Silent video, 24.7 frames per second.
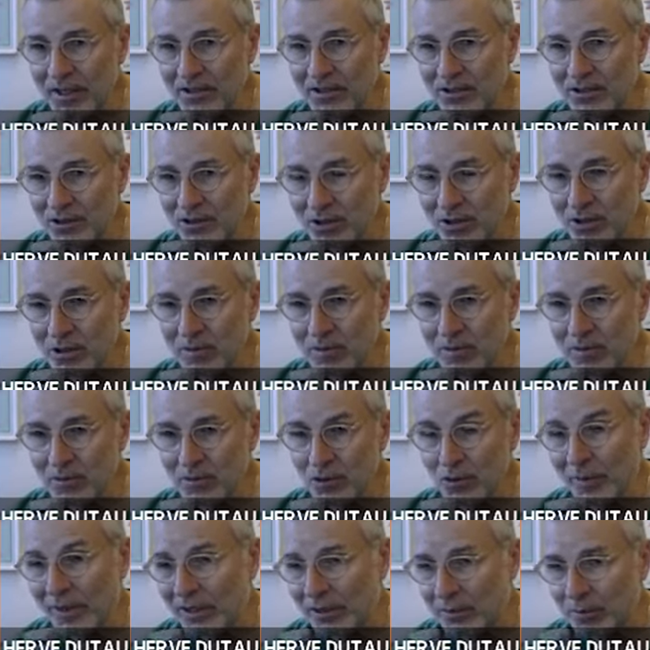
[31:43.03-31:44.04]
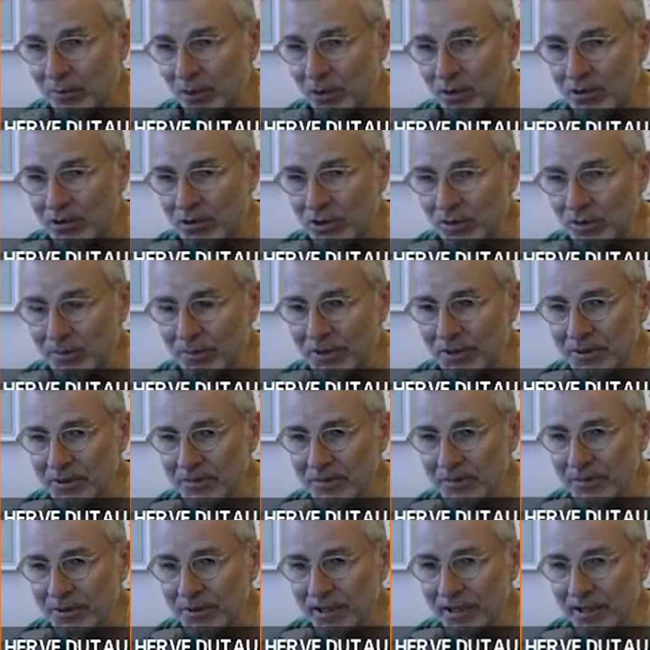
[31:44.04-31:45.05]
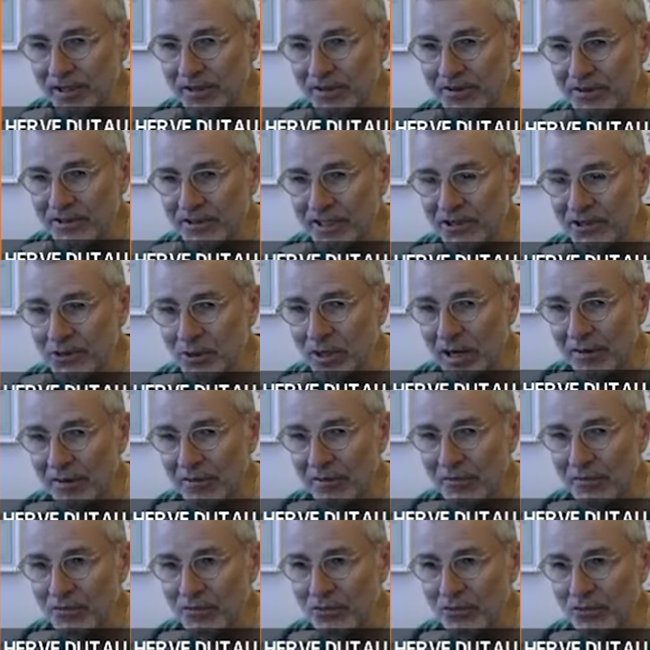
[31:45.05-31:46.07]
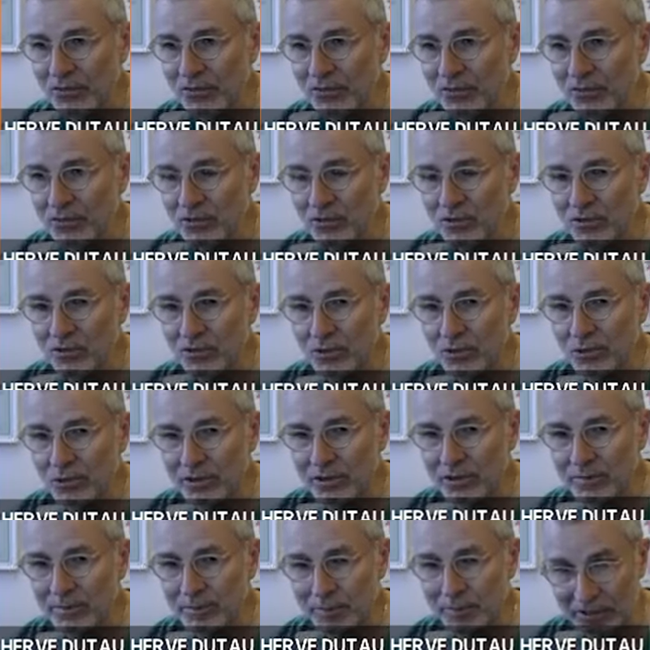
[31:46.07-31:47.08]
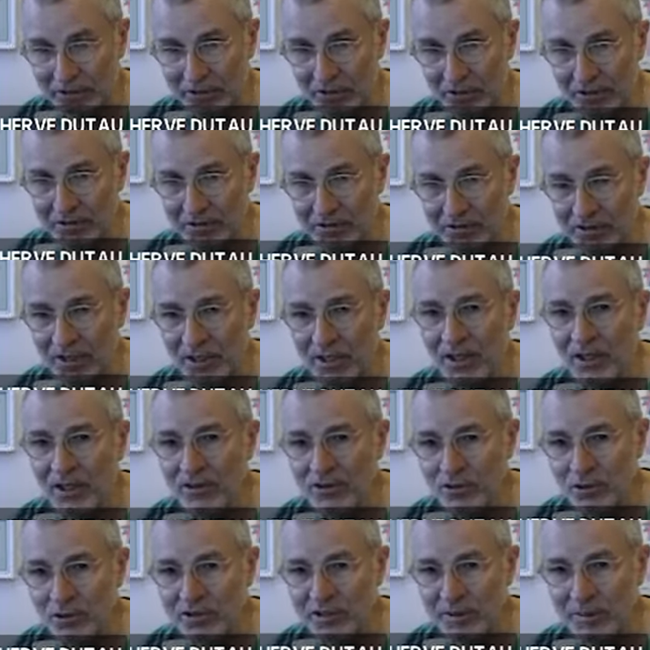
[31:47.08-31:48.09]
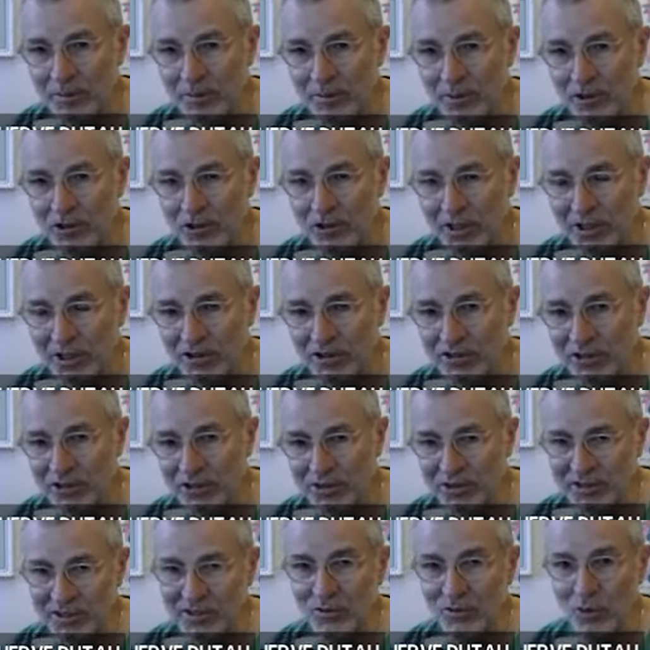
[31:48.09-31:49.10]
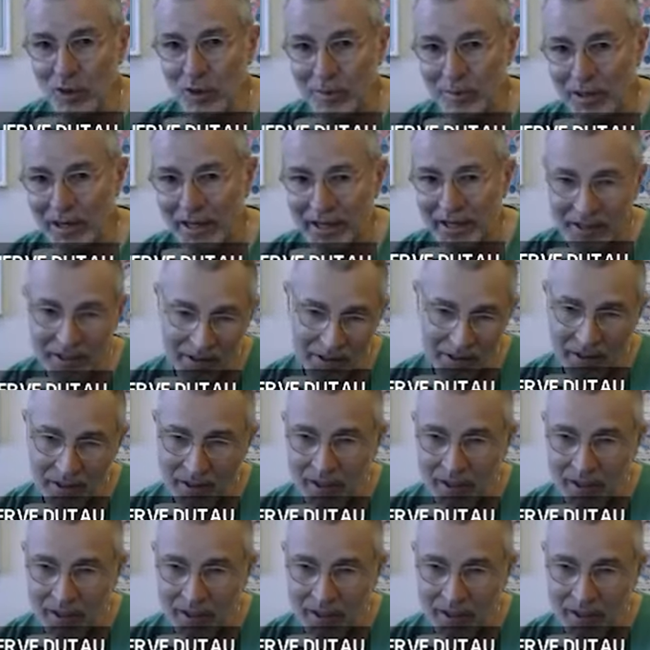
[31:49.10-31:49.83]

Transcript: So you make a bronchoscopy and then you have two patterns. So simple tracheal stenosis, web-like.